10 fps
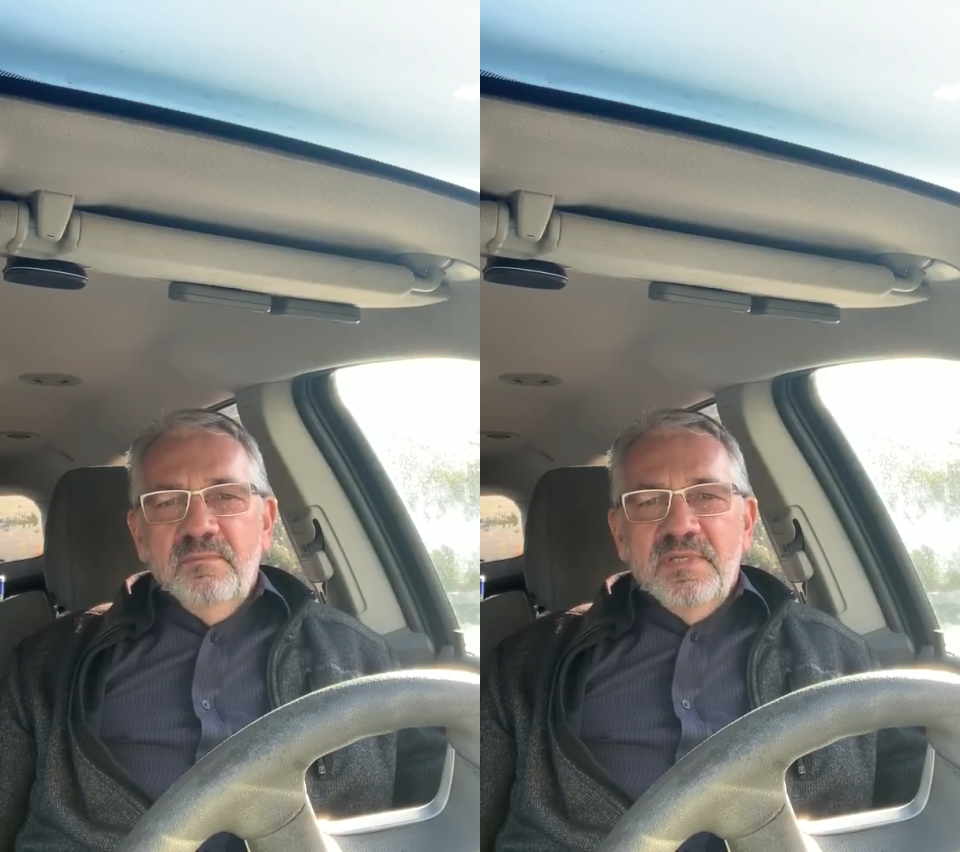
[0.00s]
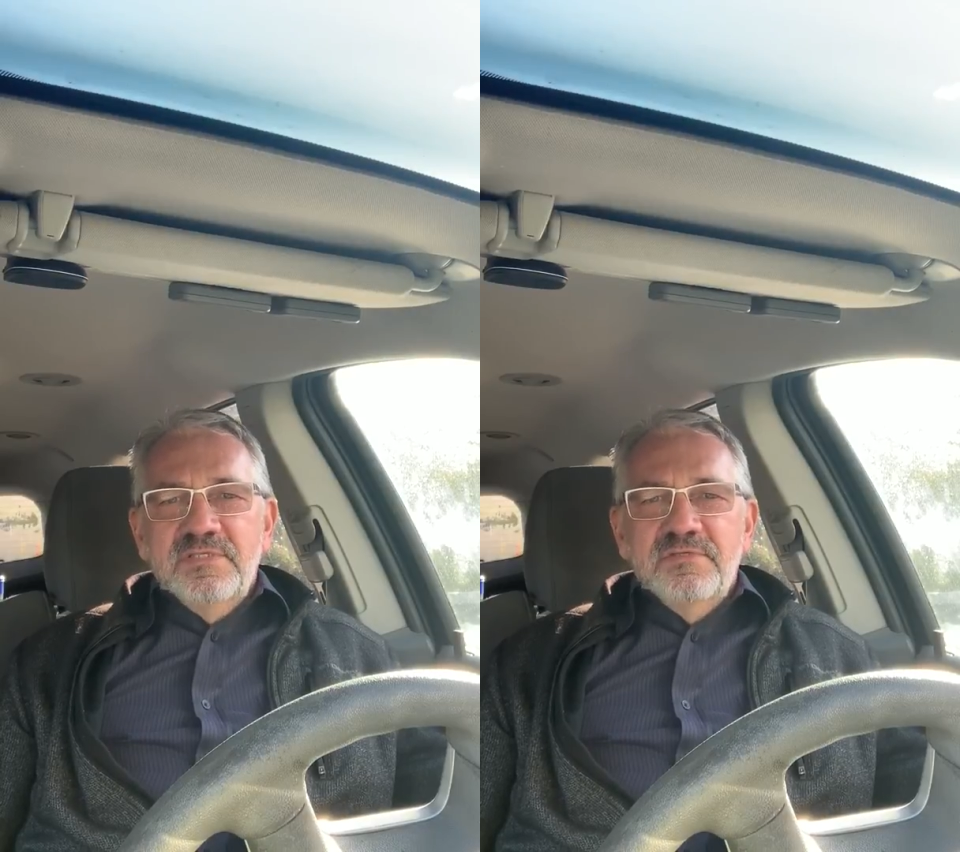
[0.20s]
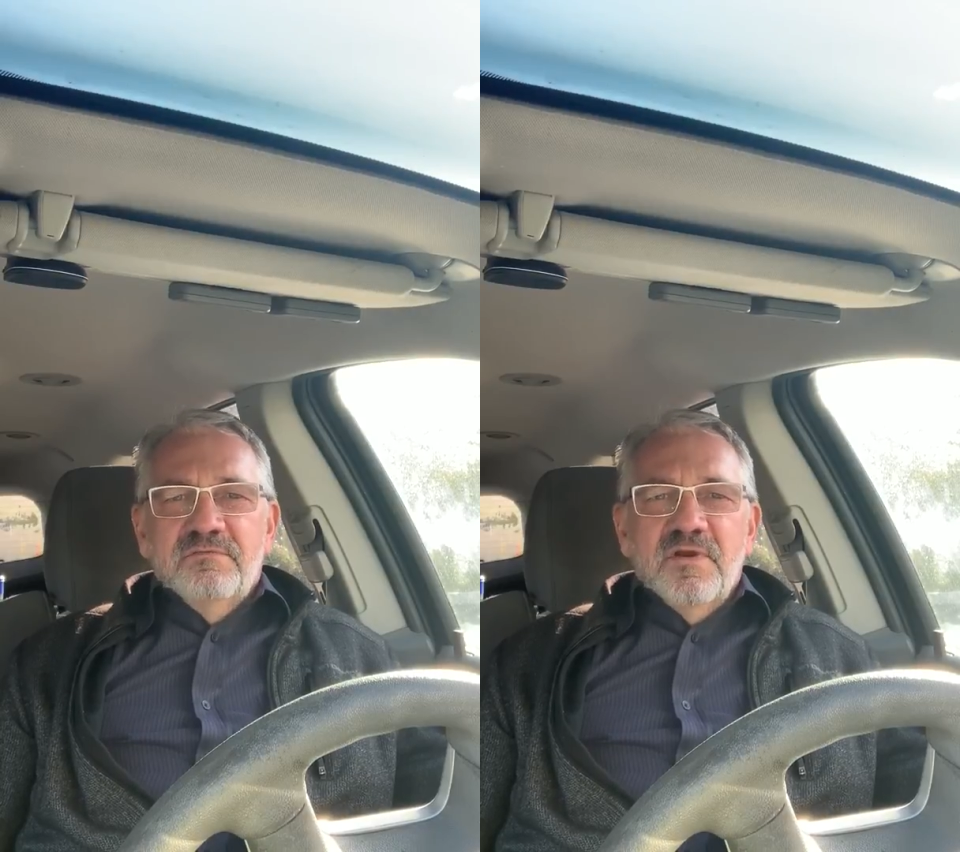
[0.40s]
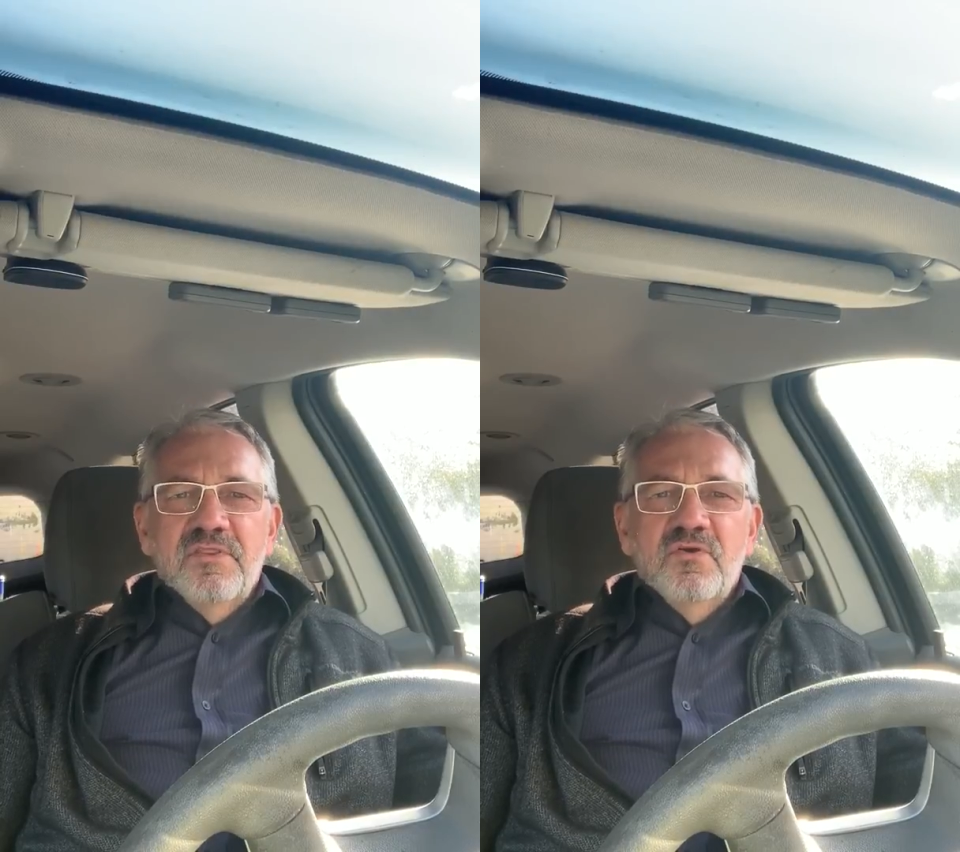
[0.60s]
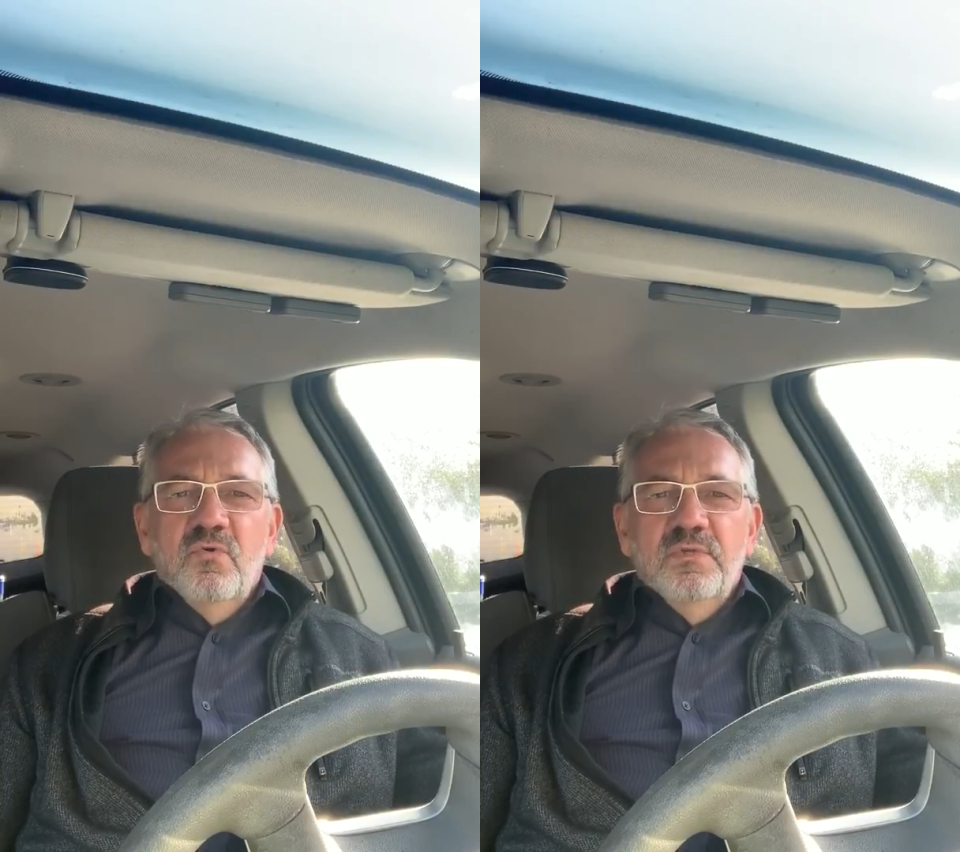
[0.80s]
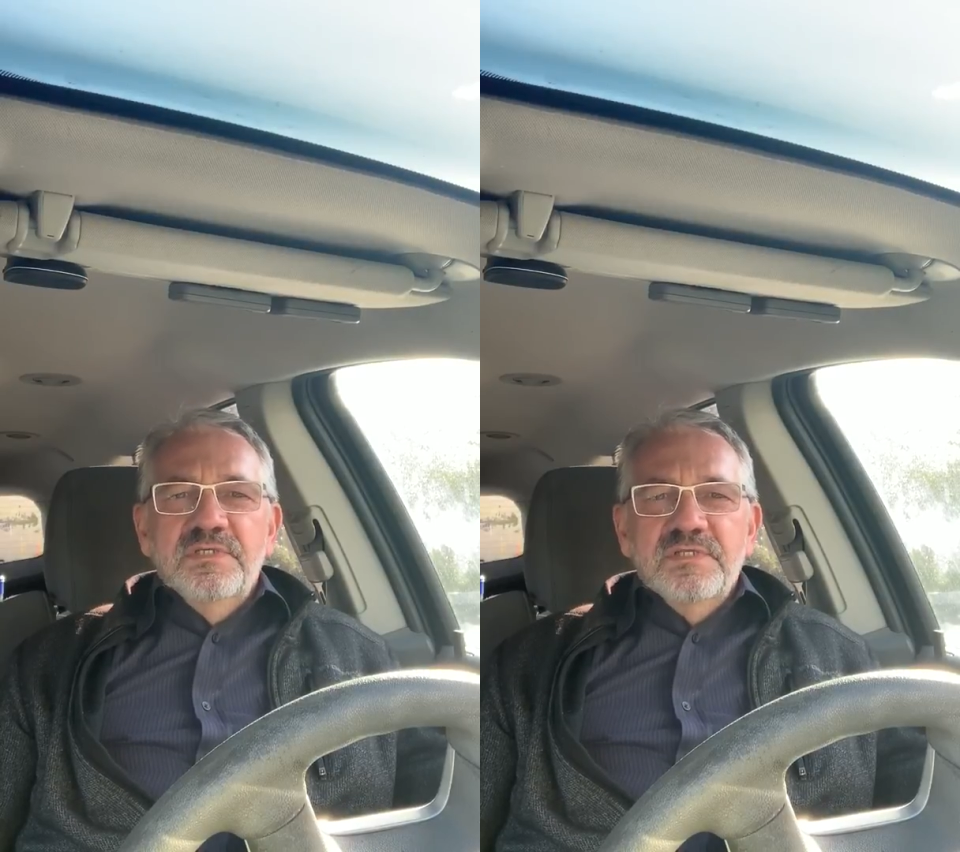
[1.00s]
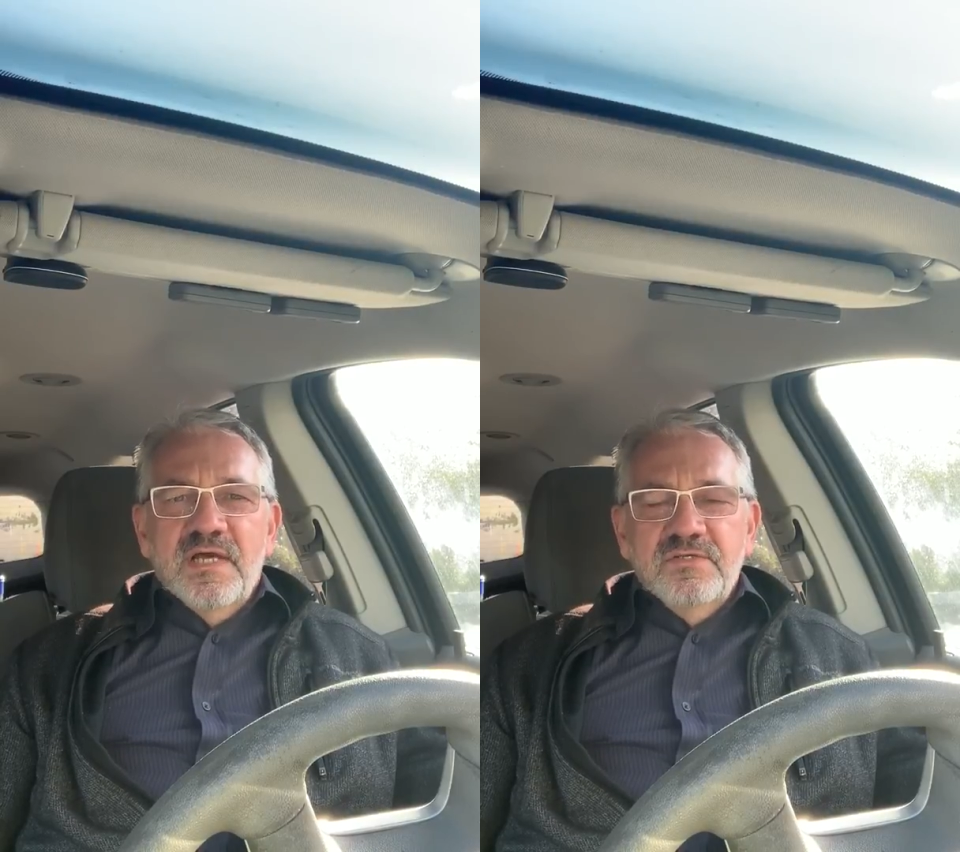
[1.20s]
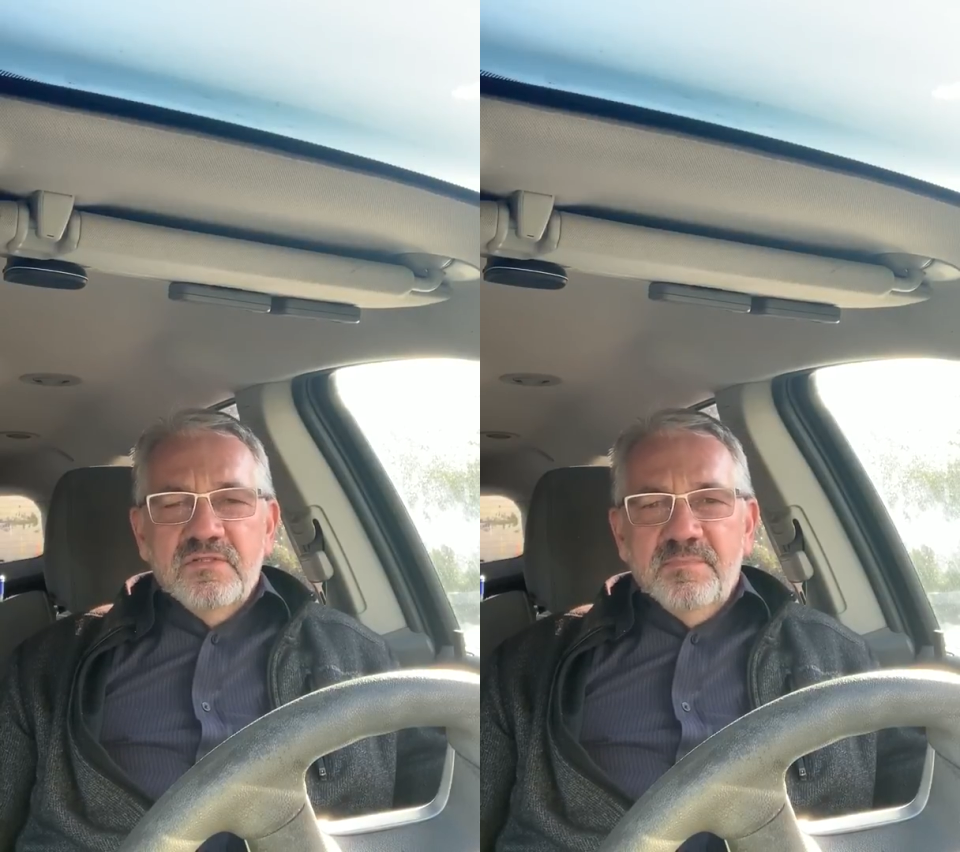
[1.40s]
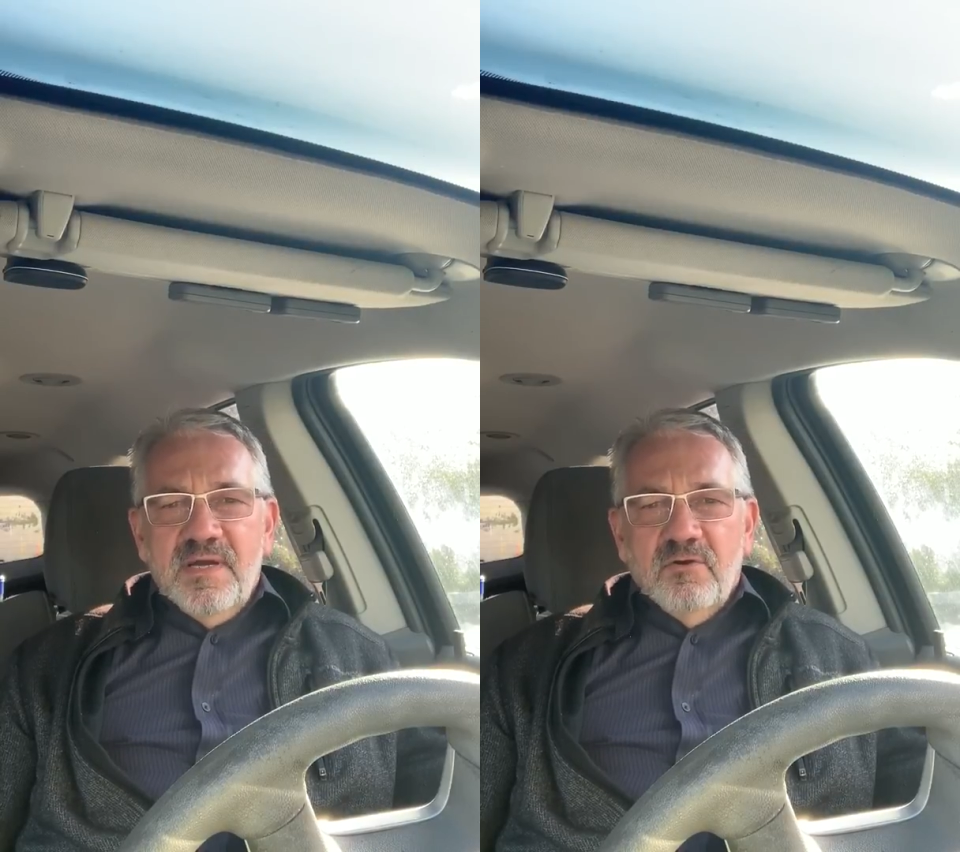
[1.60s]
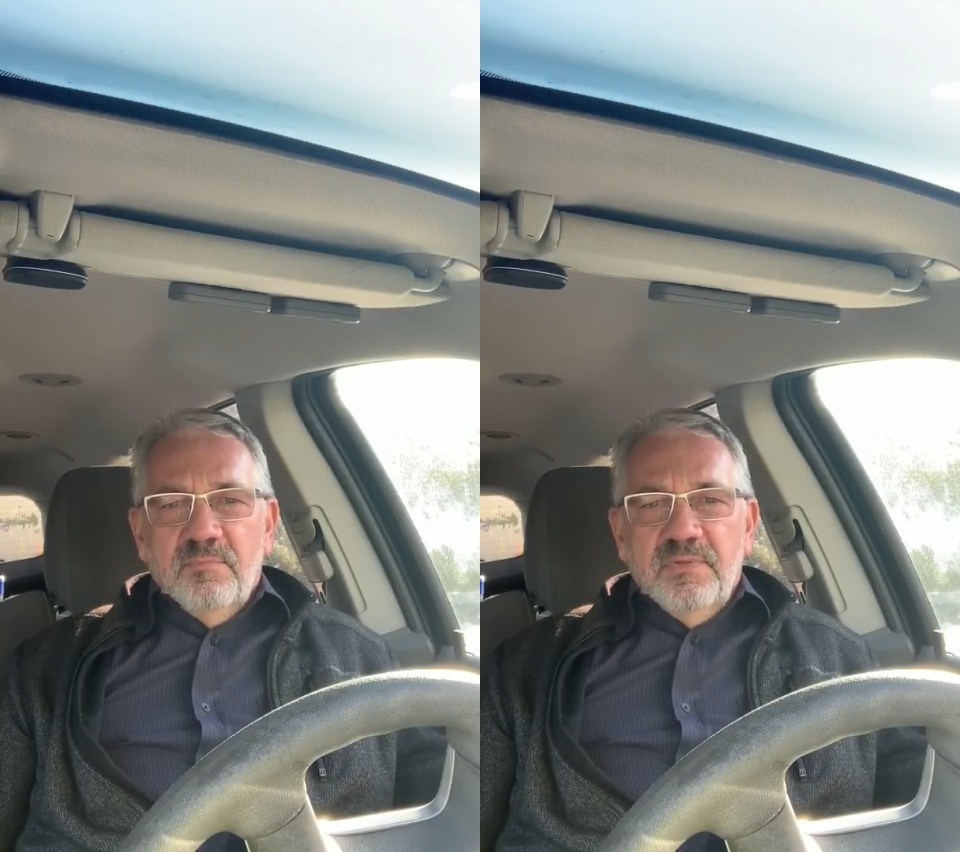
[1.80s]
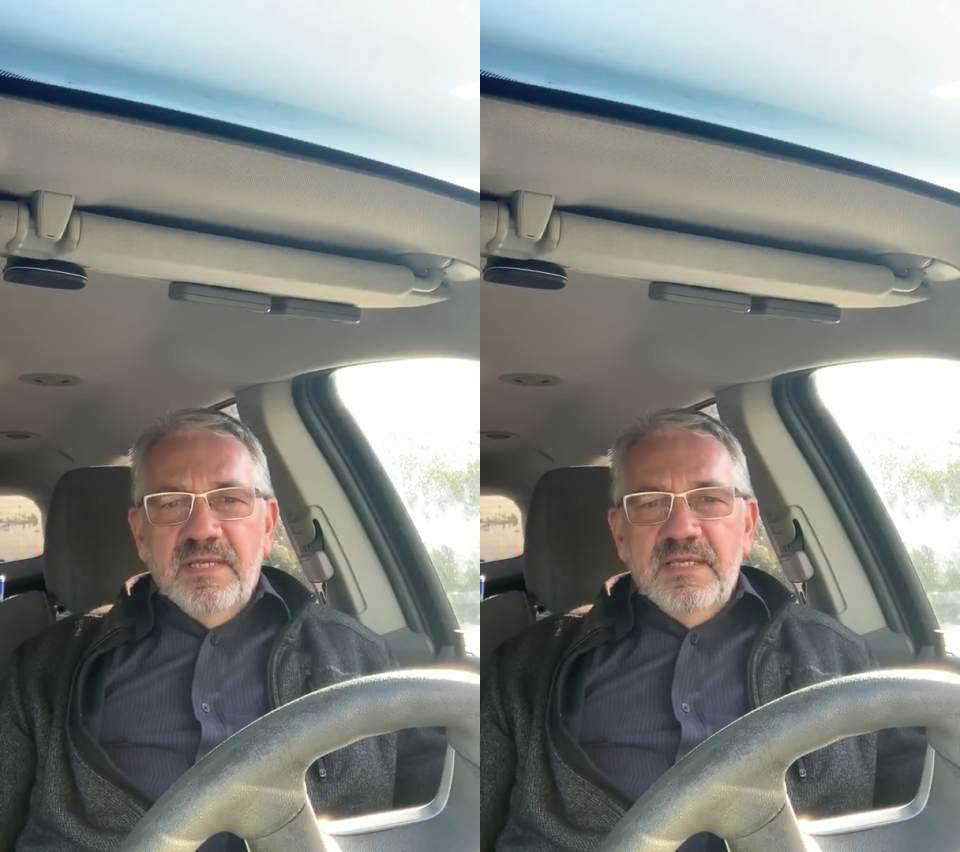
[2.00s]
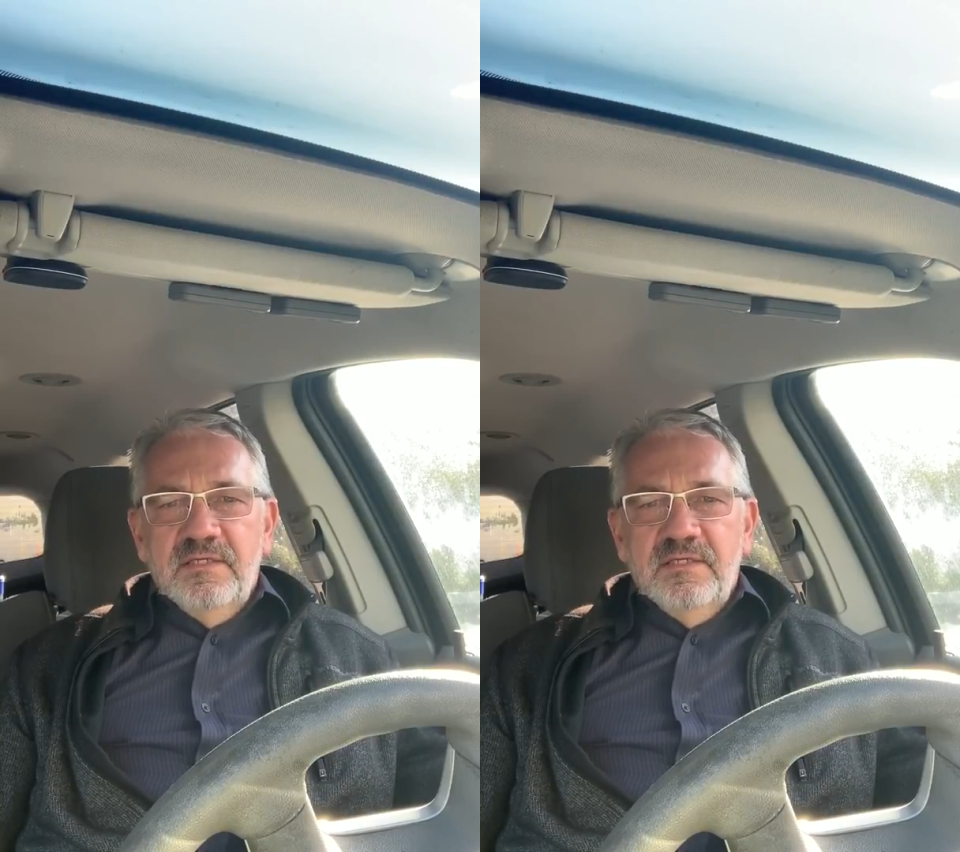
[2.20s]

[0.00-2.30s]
plays in front of the goalie's eyes on the power play